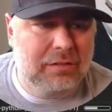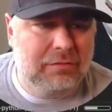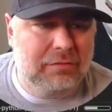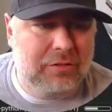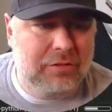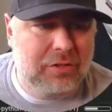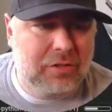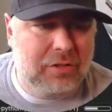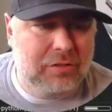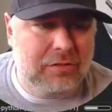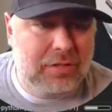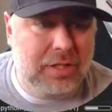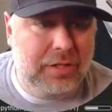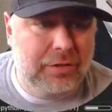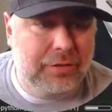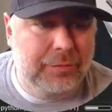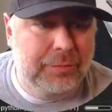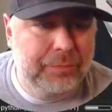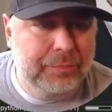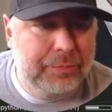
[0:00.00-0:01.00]
results. I
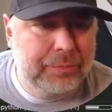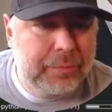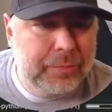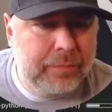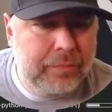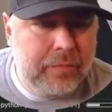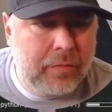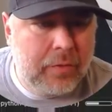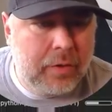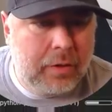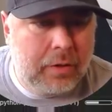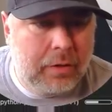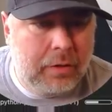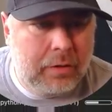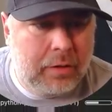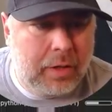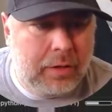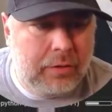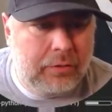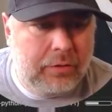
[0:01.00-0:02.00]
do.
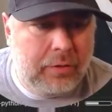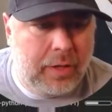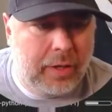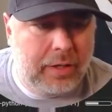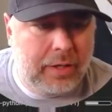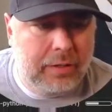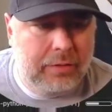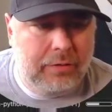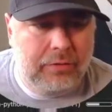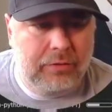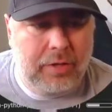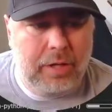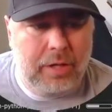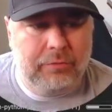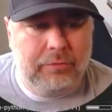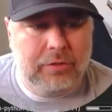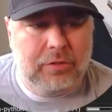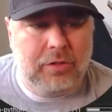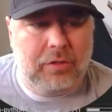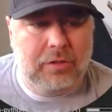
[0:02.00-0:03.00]
Okay, so I get the same
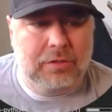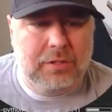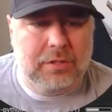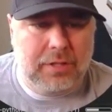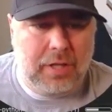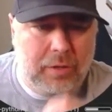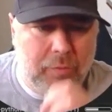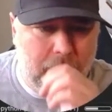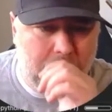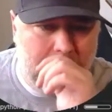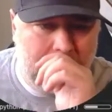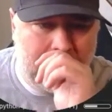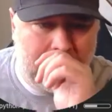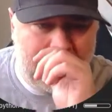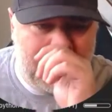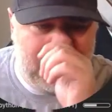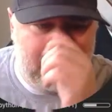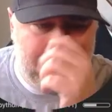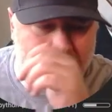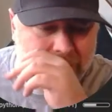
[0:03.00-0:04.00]
results as I would
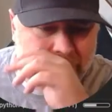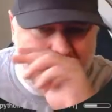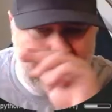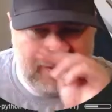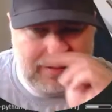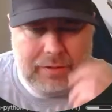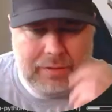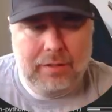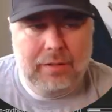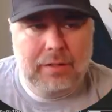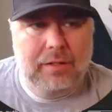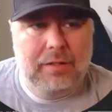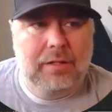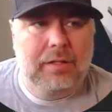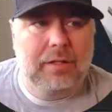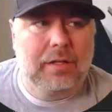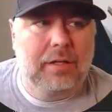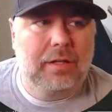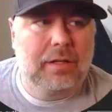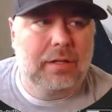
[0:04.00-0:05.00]
have
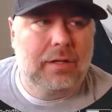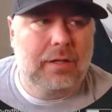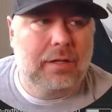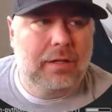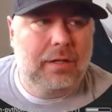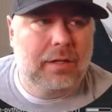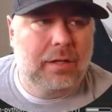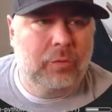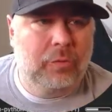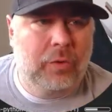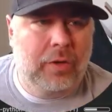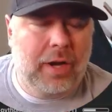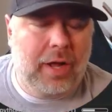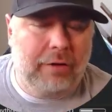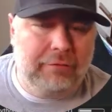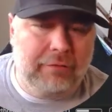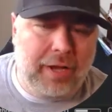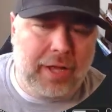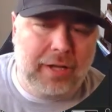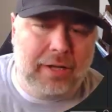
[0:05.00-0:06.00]
when I
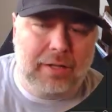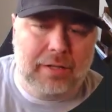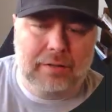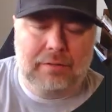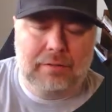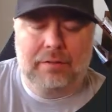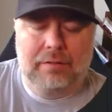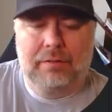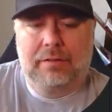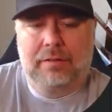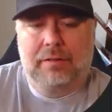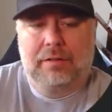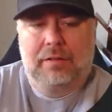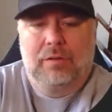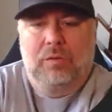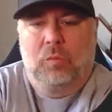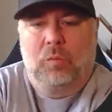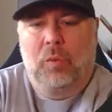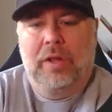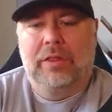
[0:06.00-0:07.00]
ran it
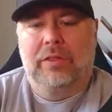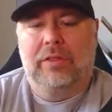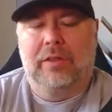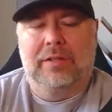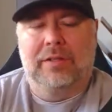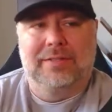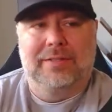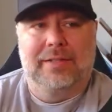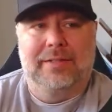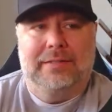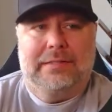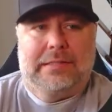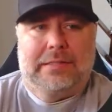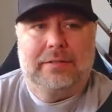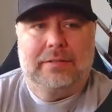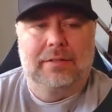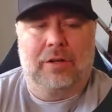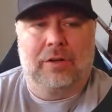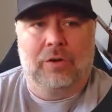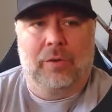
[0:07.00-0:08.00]
with the
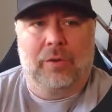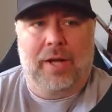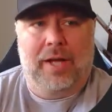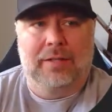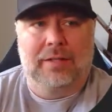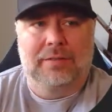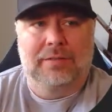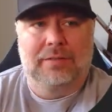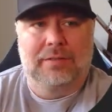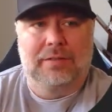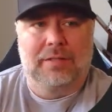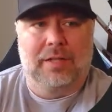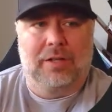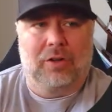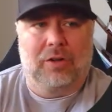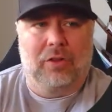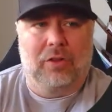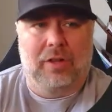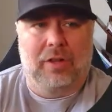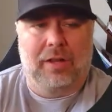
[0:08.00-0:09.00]
sys.os and
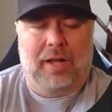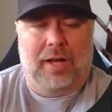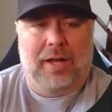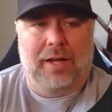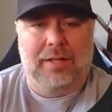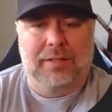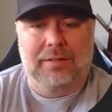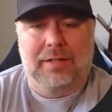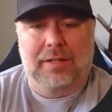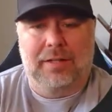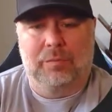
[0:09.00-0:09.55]
all the lines and